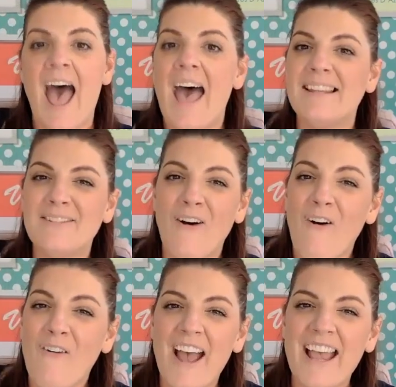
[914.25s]
As
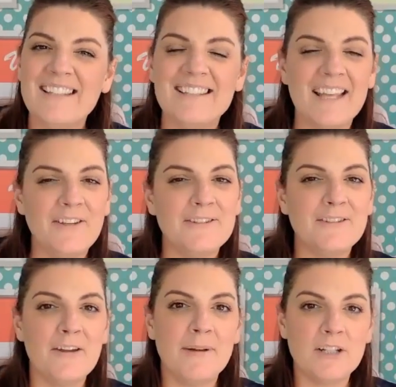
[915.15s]
always, thank you
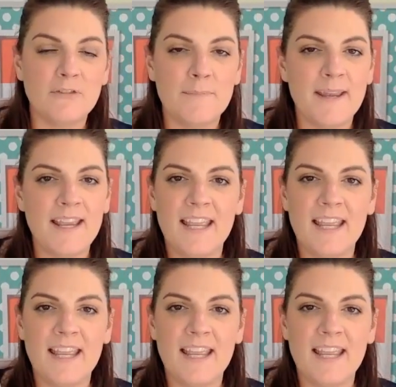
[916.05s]
so much for being